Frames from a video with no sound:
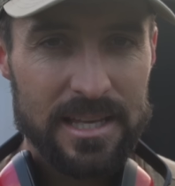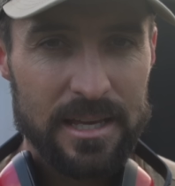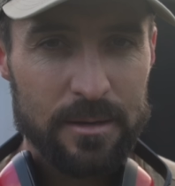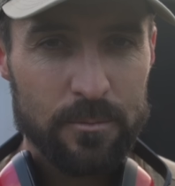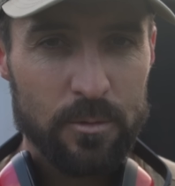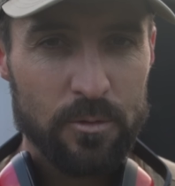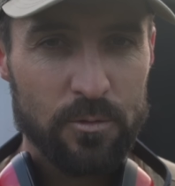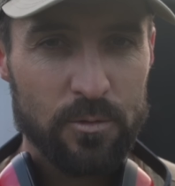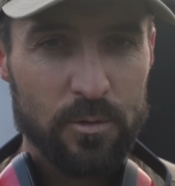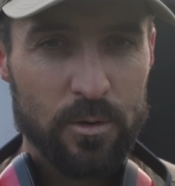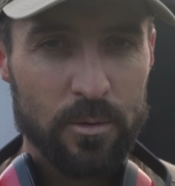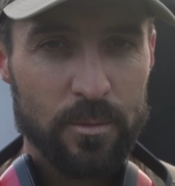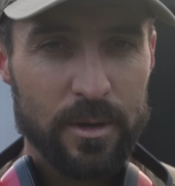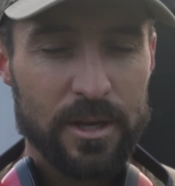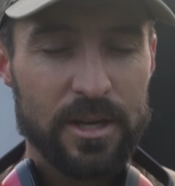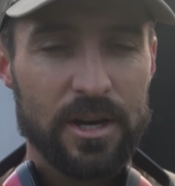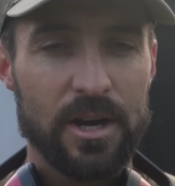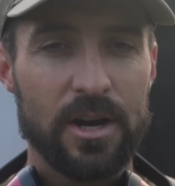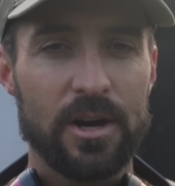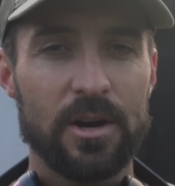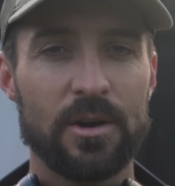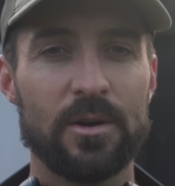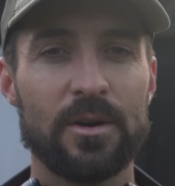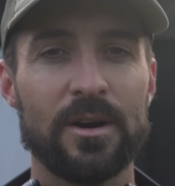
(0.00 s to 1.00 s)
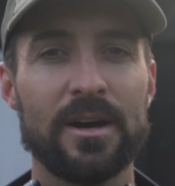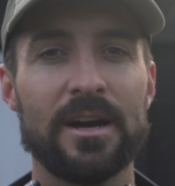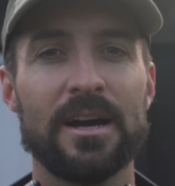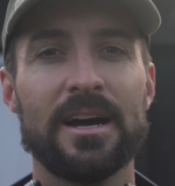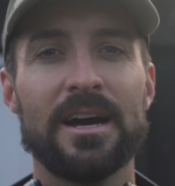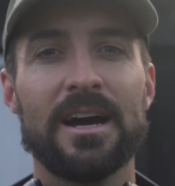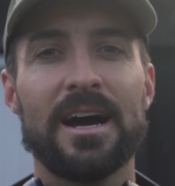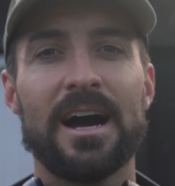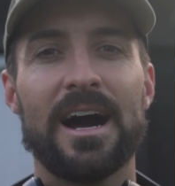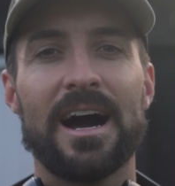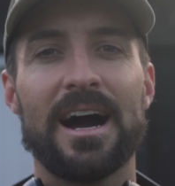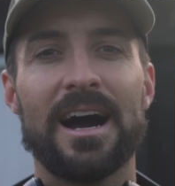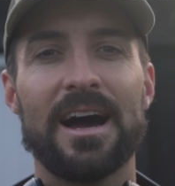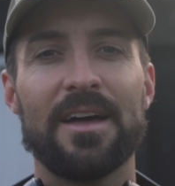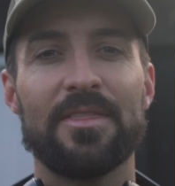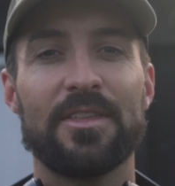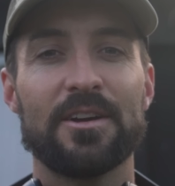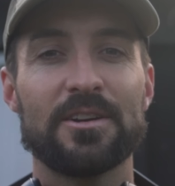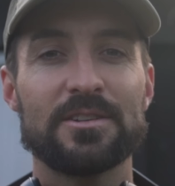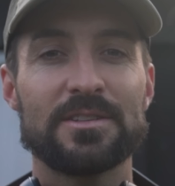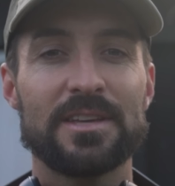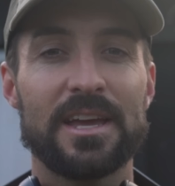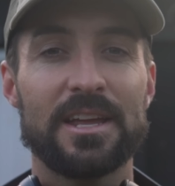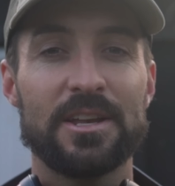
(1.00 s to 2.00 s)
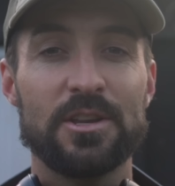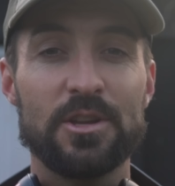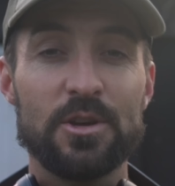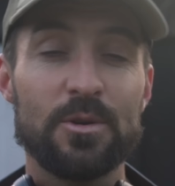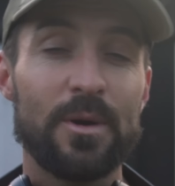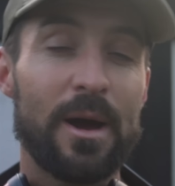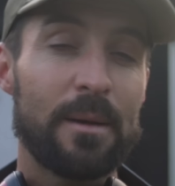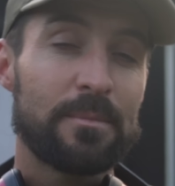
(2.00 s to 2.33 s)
before we go, there's a new